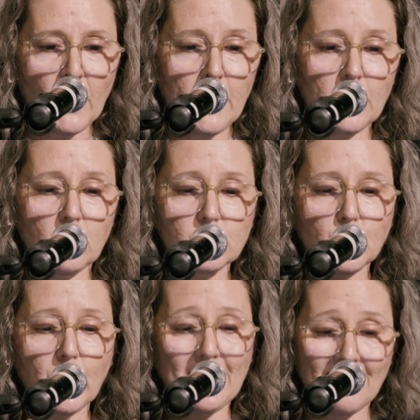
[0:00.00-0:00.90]
It
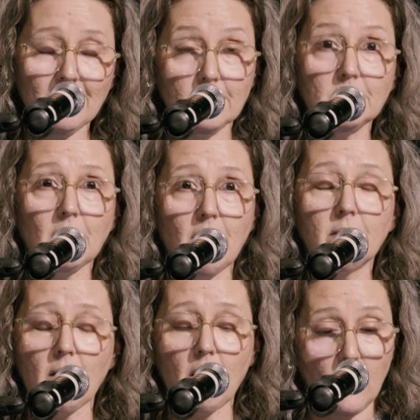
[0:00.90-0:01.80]
also killed
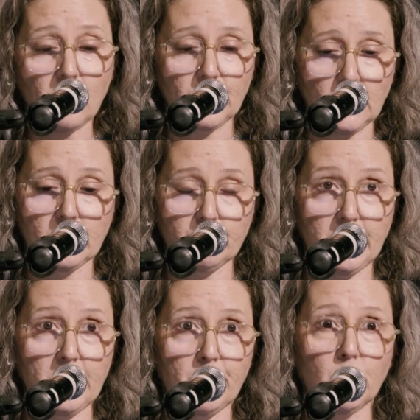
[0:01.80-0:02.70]
an awful lot of
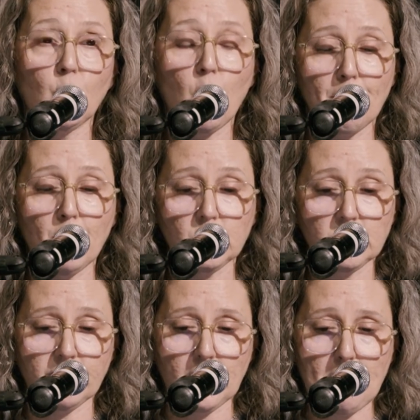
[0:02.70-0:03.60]
people,
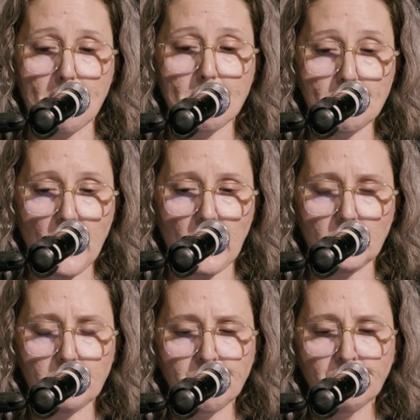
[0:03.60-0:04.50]
most of them
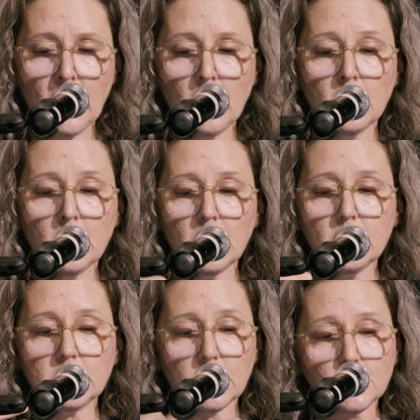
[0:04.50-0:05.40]
men.
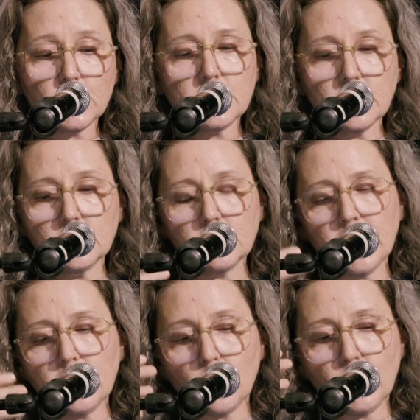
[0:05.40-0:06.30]
It's interesting to
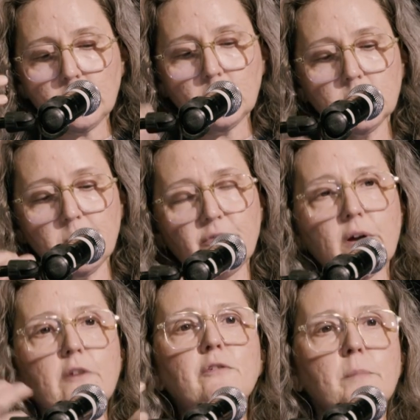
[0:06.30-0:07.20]
me that we tend to be
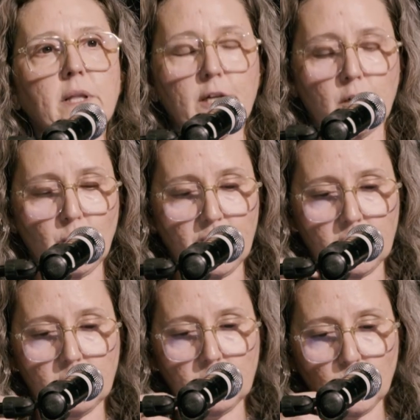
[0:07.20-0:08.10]
very familiar
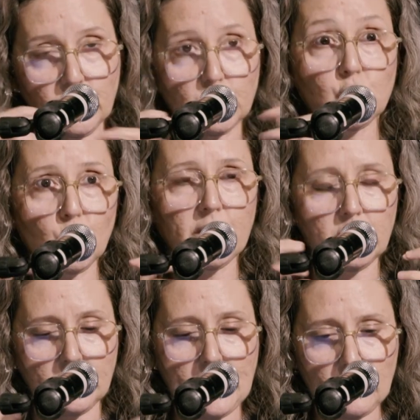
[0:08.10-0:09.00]
with the story,
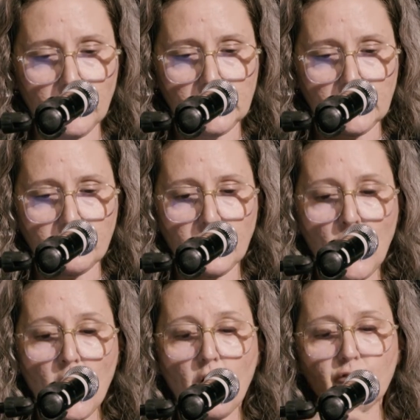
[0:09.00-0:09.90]
the narrative
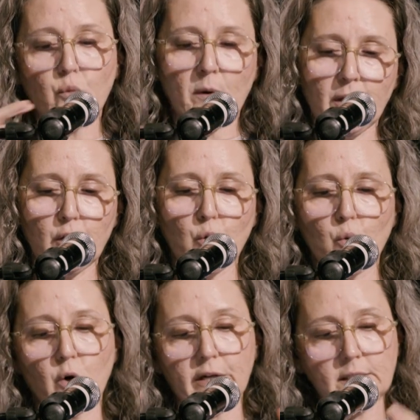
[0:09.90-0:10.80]
of women
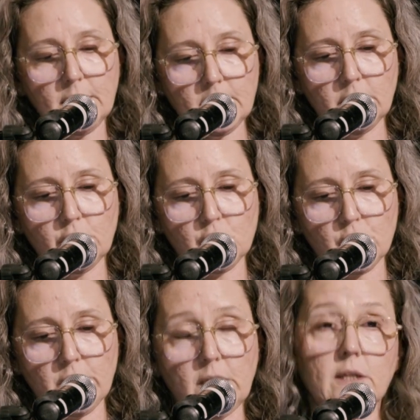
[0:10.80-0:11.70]
who worked in
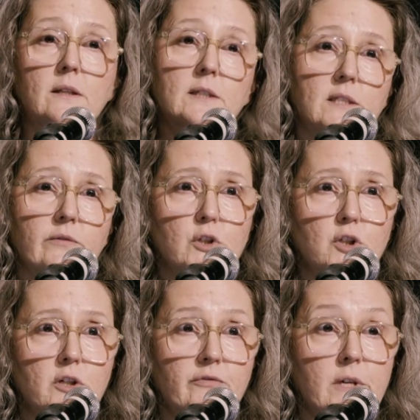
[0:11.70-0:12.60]
industry and in the civil
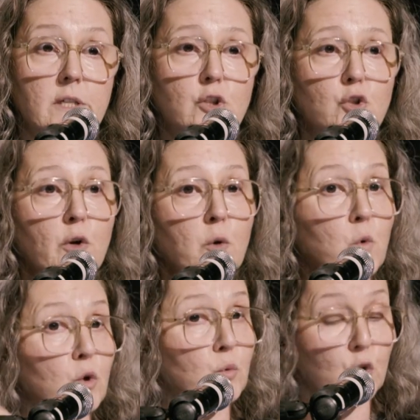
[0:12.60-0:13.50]
service during
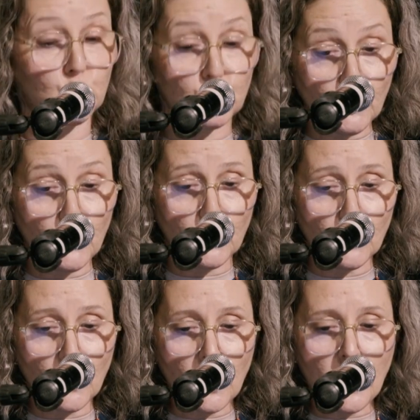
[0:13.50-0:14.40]
World War
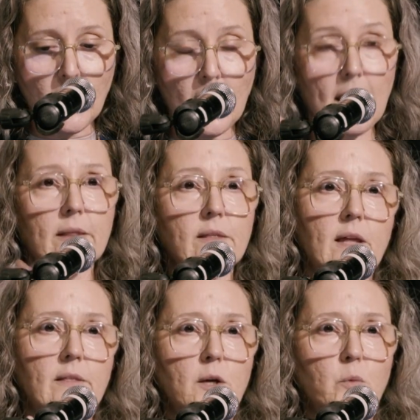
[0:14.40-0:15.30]
II, and
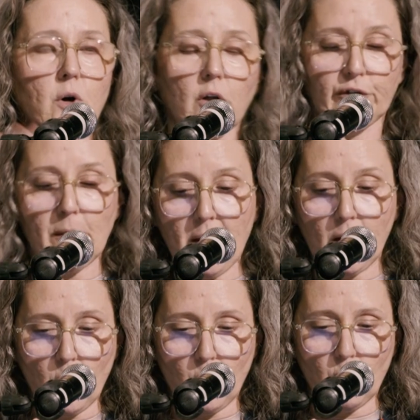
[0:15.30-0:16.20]
then they were all sent
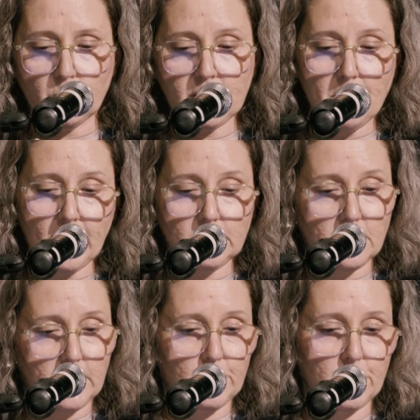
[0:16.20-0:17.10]
back home, sent back to
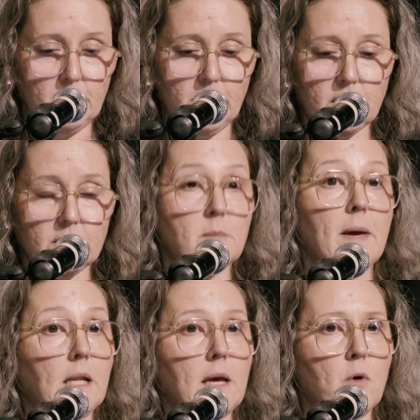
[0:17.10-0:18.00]
the kitchen because the
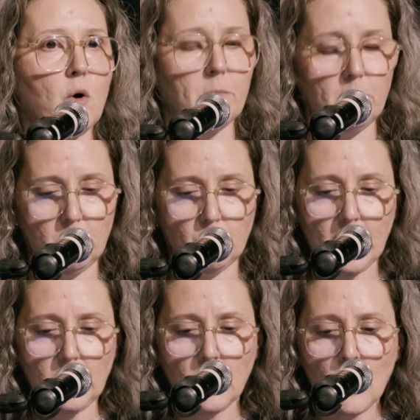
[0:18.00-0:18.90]
men came home,
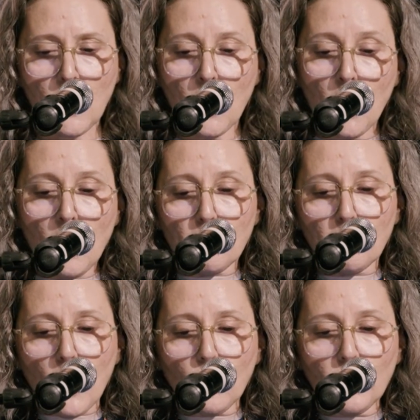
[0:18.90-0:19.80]
right?
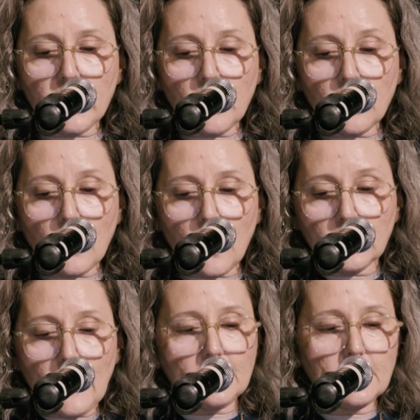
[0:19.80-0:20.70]
But we're a
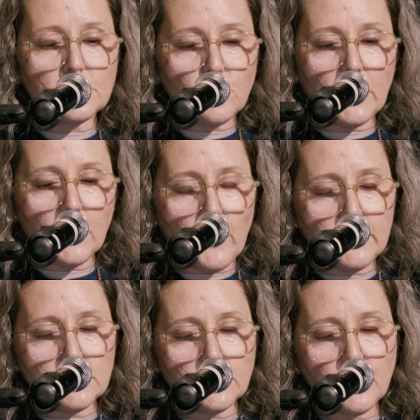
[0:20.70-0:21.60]
lot less well
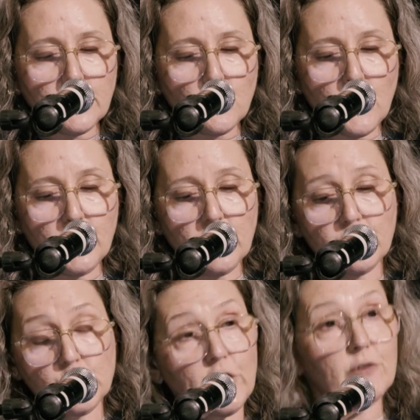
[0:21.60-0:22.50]
acquainted with the women
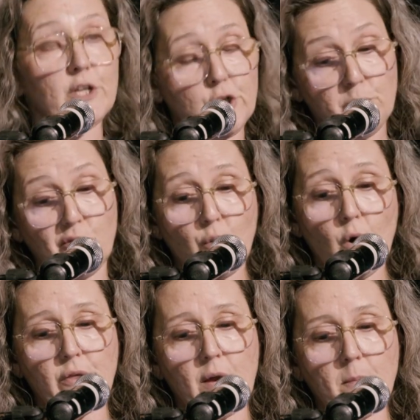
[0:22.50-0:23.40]
of the generation
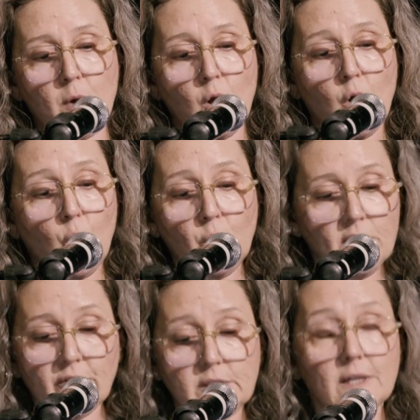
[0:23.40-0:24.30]
before them, who
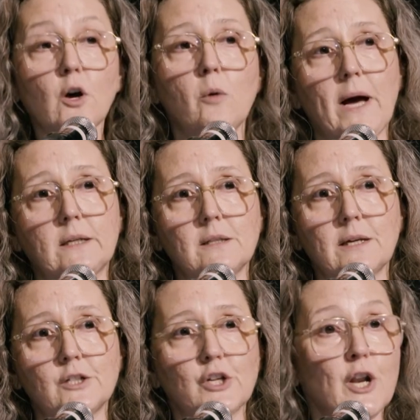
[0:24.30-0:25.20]
never did go back to
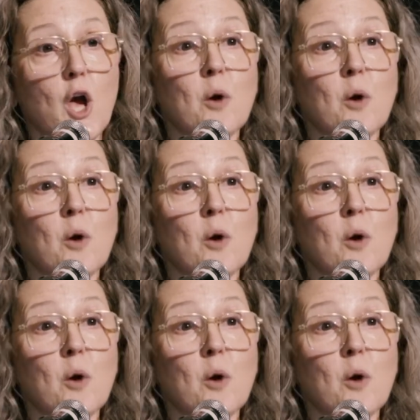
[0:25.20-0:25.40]
the kitchen